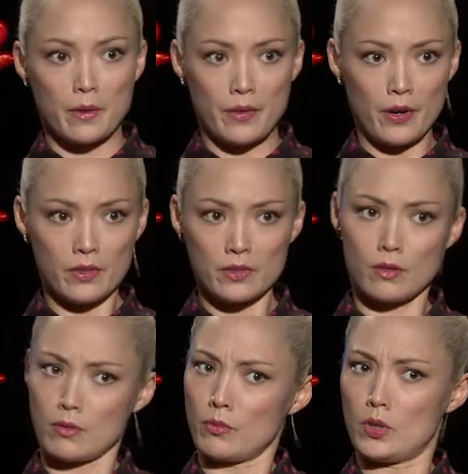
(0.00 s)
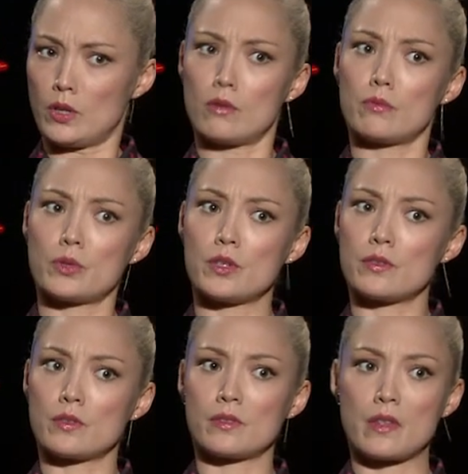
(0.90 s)
with her. So you know,
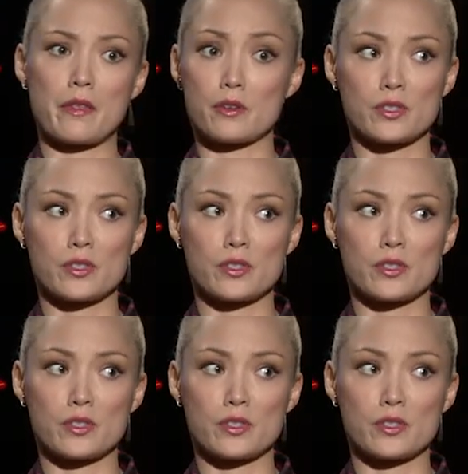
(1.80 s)
she's just, they're